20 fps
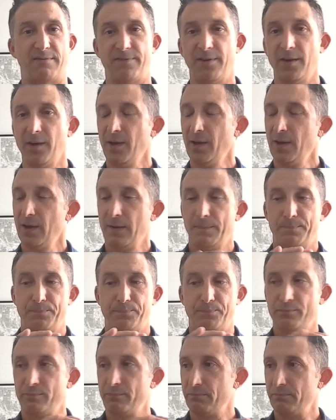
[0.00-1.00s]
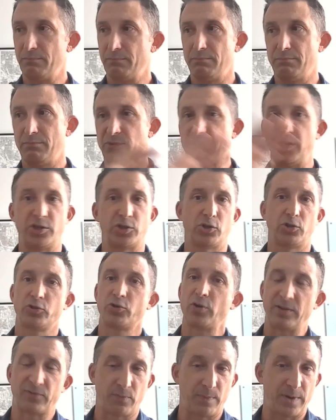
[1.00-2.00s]
have digital
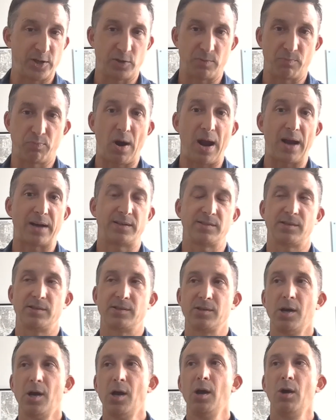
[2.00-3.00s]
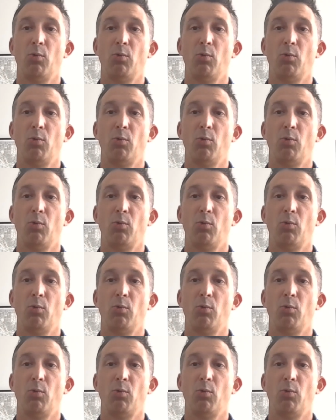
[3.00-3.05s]
transformation practices.